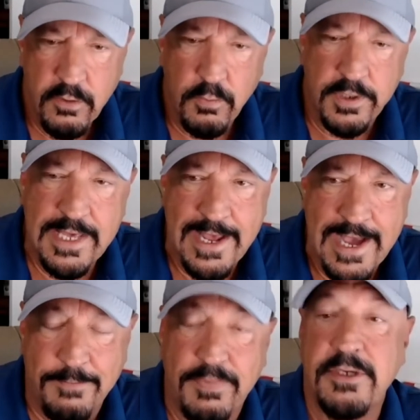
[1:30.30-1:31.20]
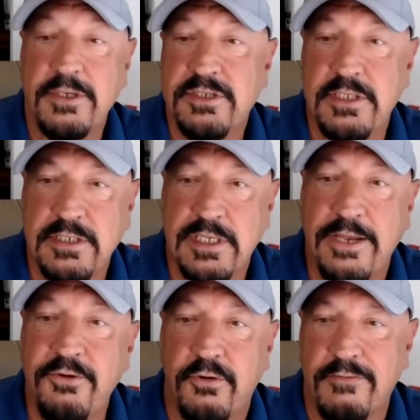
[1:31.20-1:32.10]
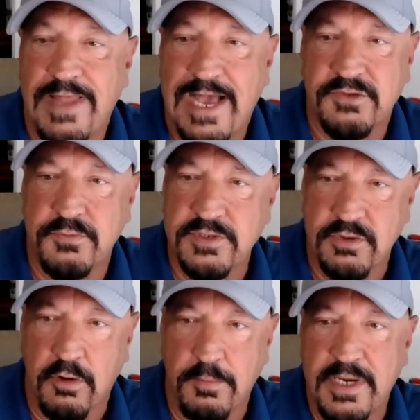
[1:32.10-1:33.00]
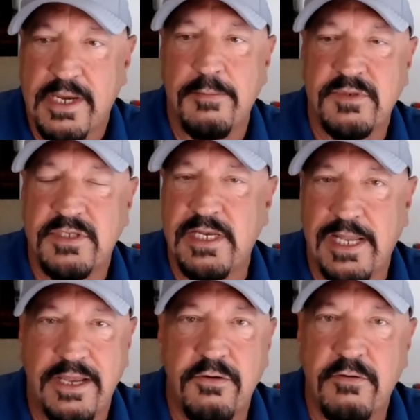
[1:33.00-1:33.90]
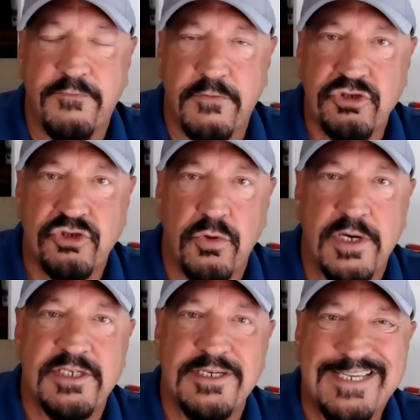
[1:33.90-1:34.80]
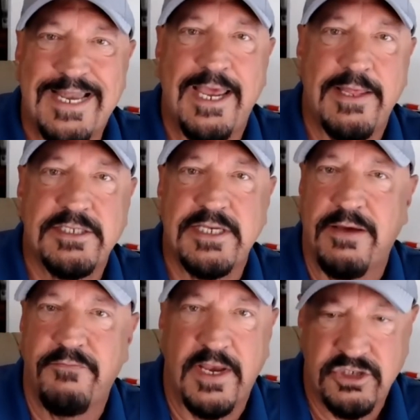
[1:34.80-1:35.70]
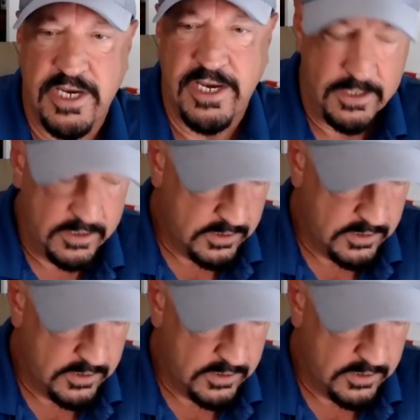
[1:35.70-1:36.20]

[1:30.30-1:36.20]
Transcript: When that happens, the lender of last resort becomes the lender of first choice. And today that's FHA.